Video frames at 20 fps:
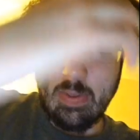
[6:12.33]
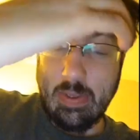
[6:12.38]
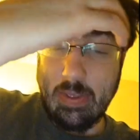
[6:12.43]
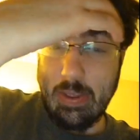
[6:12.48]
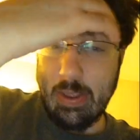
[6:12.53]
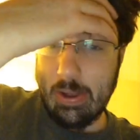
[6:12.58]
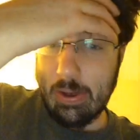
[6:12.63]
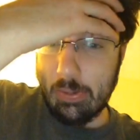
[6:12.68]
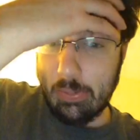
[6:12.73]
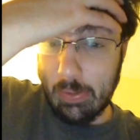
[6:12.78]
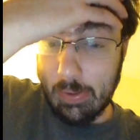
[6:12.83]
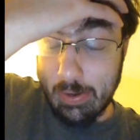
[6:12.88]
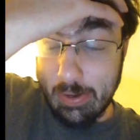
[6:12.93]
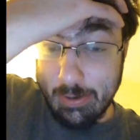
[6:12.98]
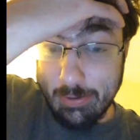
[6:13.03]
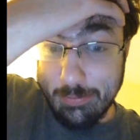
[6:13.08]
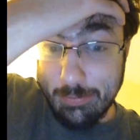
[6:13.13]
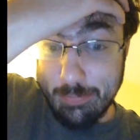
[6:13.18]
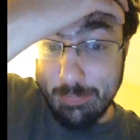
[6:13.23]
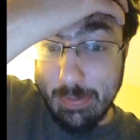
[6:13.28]
And a lot
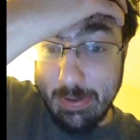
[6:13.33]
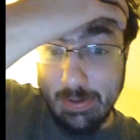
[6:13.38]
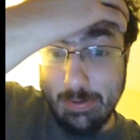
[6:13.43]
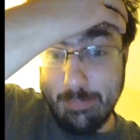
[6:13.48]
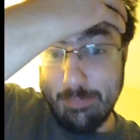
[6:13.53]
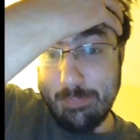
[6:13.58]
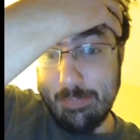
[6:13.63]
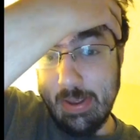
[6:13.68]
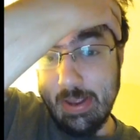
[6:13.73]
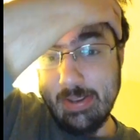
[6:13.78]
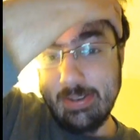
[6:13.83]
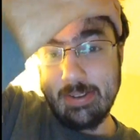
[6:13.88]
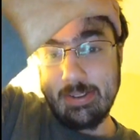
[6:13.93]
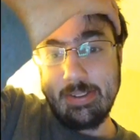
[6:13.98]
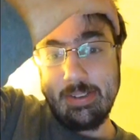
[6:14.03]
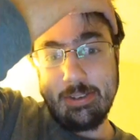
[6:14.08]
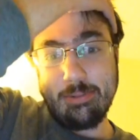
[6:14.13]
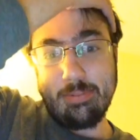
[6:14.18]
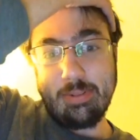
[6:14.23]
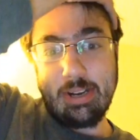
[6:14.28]
of it
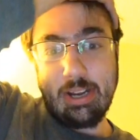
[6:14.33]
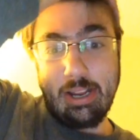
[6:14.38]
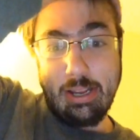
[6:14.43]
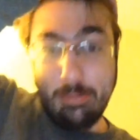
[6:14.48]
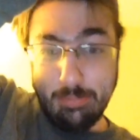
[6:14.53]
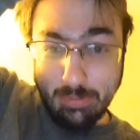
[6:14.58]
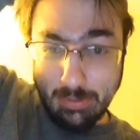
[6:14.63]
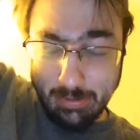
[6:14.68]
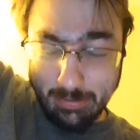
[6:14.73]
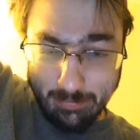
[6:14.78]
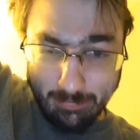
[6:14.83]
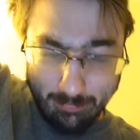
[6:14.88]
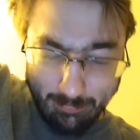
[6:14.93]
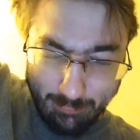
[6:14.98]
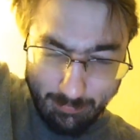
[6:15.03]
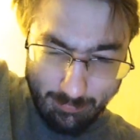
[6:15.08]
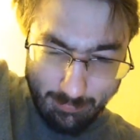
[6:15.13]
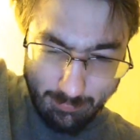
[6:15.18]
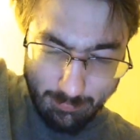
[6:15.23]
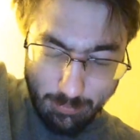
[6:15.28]
basically is what I
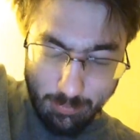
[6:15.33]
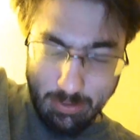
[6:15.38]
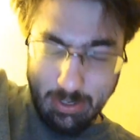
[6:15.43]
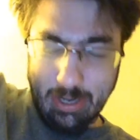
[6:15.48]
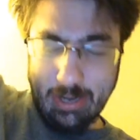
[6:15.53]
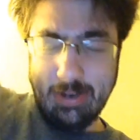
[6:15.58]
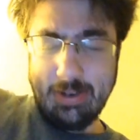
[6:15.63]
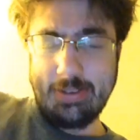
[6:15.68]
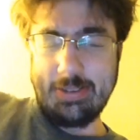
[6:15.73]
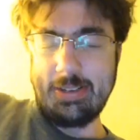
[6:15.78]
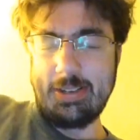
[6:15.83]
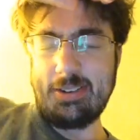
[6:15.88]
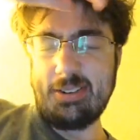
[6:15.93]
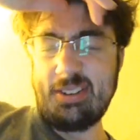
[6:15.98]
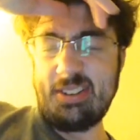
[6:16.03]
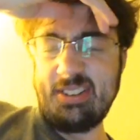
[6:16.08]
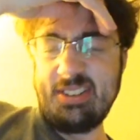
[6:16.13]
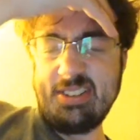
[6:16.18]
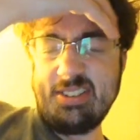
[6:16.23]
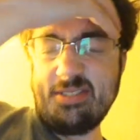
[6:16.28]
had said
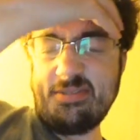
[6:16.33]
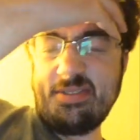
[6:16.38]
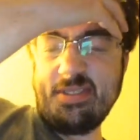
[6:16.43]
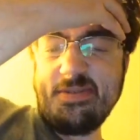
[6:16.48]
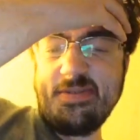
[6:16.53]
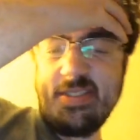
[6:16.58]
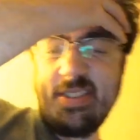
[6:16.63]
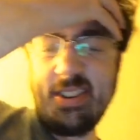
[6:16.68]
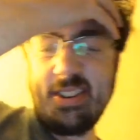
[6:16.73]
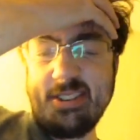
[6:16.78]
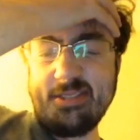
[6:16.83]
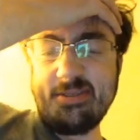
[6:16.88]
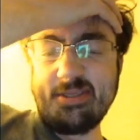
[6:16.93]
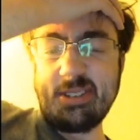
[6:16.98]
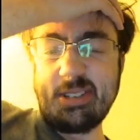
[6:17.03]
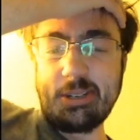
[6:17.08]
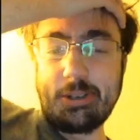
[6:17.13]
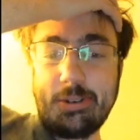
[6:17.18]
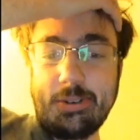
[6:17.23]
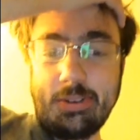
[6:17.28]
in a few
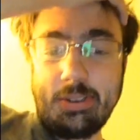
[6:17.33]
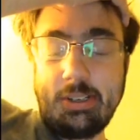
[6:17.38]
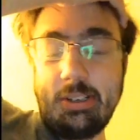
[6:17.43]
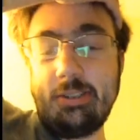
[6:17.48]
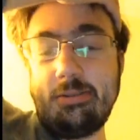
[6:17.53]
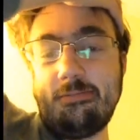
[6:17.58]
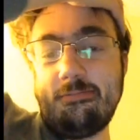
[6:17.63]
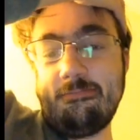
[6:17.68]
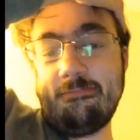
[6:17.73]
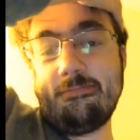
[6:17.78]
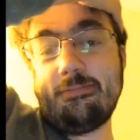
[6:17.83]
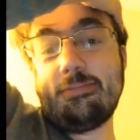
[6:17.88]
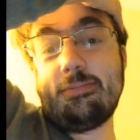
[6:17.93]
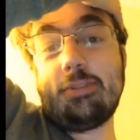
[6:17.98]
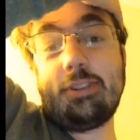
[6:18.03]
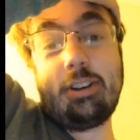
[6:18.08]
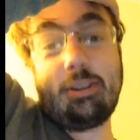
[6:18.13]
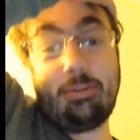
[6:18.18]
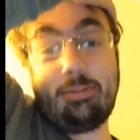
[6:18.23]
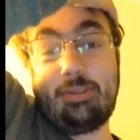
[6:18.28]
videos actually, and
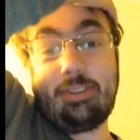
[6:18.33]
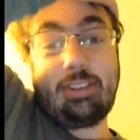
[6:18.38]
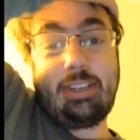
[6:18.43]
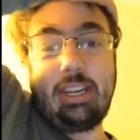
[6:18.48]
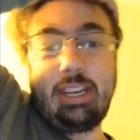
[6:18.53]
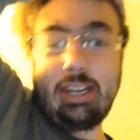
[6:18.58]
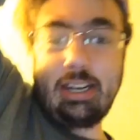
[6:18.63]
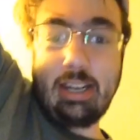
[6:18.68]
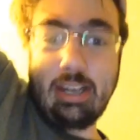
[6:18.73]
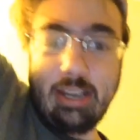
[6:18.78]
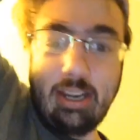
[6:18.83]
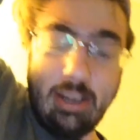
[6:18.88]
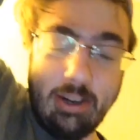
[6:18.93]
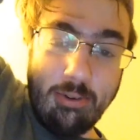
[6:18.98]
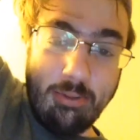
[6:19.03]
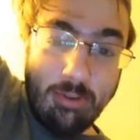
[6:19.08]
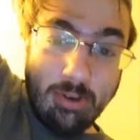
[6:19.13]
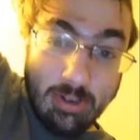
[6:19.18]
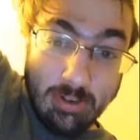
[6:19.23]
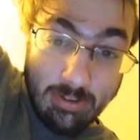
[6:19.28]
I'll say it
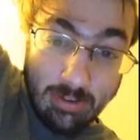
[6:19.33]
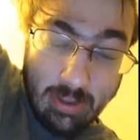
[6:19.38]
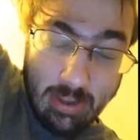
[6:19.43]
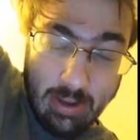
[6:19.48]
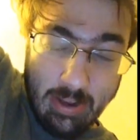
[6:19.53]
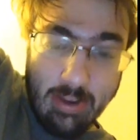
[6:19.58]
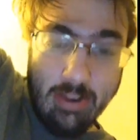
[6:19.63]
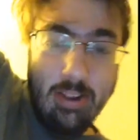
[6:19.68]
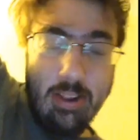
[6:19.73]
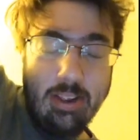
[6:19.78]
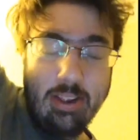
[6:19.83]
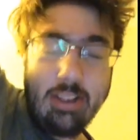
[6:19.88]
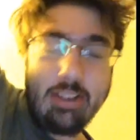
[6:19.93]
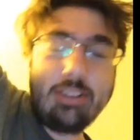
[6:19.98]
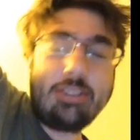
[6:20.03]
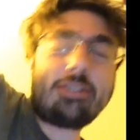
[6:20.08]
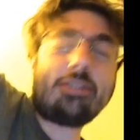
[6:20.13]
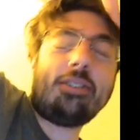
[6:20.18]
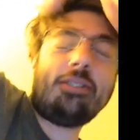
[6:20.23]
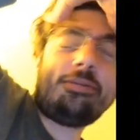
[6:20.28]
again, which is that
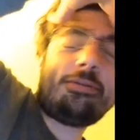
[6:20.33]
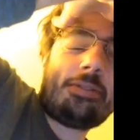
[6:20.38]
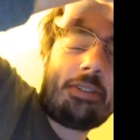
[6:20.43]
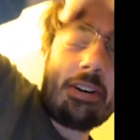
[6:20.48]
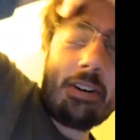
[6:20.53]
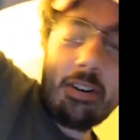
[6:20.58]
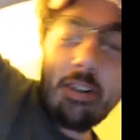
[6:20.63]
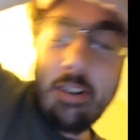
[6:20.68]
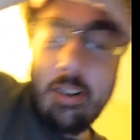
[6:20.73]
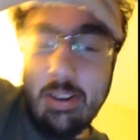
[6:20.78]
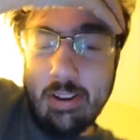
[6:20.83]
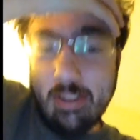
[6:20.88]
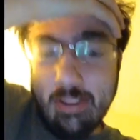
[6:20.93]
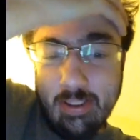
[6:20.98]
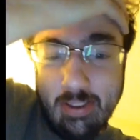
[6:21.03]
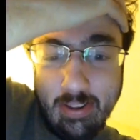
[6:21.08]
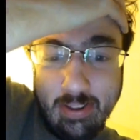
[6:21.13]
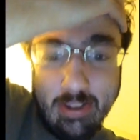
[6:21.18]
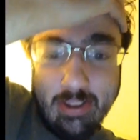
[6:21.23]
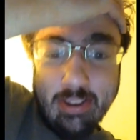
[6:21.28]
so far,
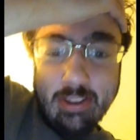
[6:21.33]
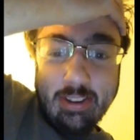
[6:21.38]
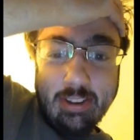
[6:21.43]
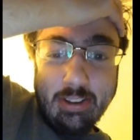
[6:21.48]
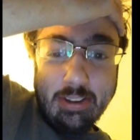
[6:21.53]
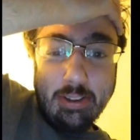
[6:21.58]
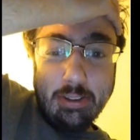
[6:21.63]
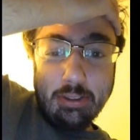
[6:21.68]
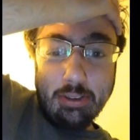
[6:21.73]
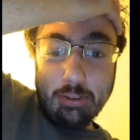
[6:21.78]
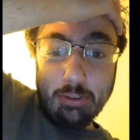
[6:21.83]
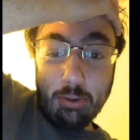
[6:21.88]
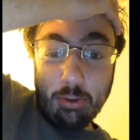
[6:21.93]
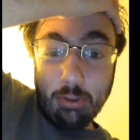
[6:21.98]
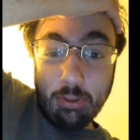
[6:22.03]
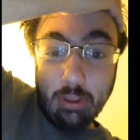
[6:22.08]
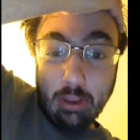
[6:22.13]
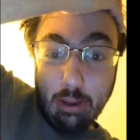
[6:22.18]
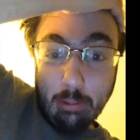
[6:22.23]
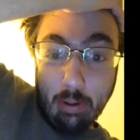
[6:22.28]
this whole
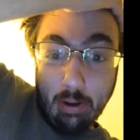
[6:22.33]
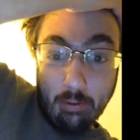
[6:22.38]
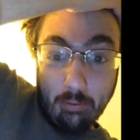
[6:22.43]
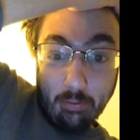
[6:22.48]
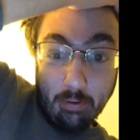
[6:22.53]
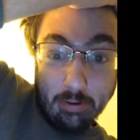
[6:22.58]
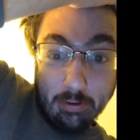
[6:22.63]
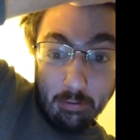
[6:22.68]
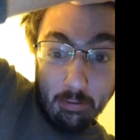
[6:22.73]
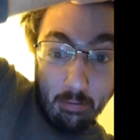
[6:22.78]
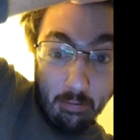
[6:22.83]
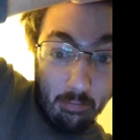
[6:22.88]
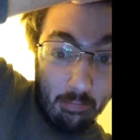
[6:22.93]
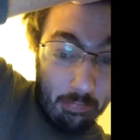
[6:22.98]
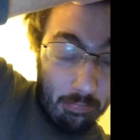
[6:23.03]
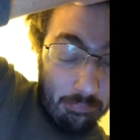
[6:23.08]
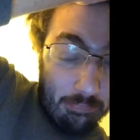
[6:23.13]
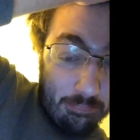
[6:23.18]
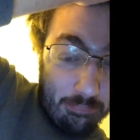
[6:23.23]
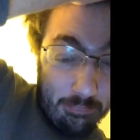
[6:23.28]
thing about Russia
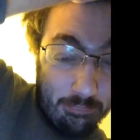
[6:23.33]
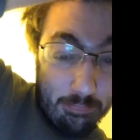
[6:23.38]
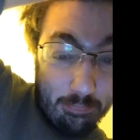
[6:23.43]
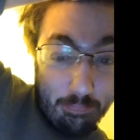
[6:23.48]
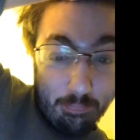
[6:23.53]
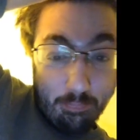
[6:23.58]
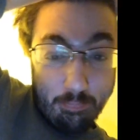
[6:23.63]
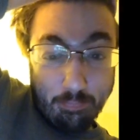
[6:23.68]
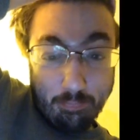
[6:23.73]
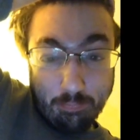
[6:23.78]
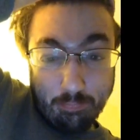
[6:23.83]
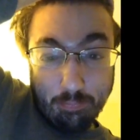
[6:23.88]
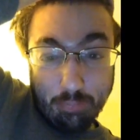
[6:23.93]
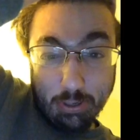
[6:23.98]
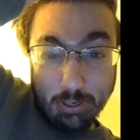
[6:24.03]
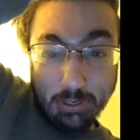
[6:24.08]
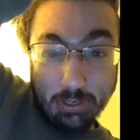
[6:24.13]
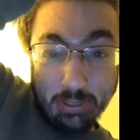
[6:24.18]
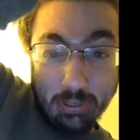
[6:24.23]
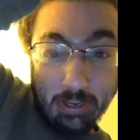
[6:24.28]

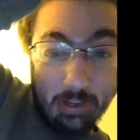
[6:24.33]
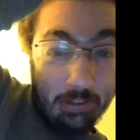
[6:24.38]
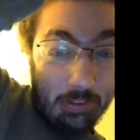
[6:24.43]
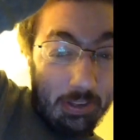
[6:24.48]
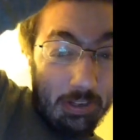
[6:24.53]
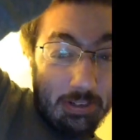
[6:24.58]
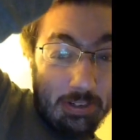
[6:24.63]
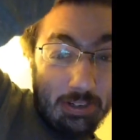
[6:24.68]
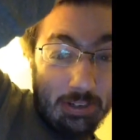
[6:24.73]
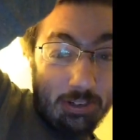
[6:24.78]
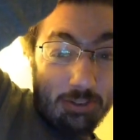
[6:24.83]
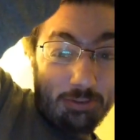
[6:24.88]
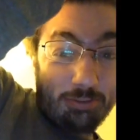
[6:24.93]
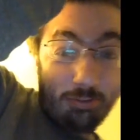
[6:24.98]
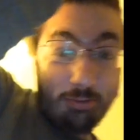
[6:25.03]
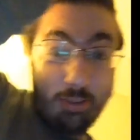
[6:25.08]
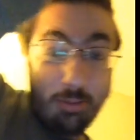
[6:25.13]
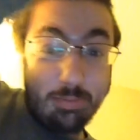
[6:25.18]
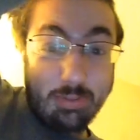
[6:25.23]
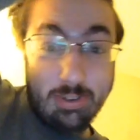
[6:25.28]
pushing the election in
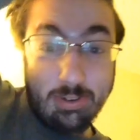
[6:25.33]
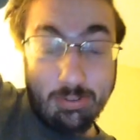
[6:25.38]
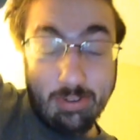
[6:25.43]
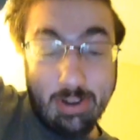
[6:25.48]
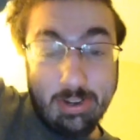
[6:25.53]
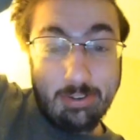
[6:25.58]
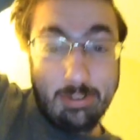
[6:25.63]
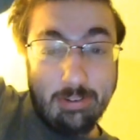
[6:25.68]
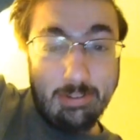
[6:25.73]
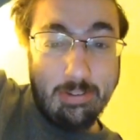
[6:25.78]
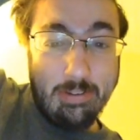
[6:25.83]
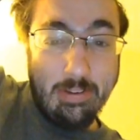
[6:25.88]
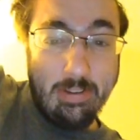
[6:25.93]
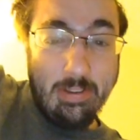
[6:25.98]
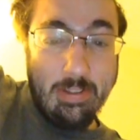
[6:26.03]
Trump's direction.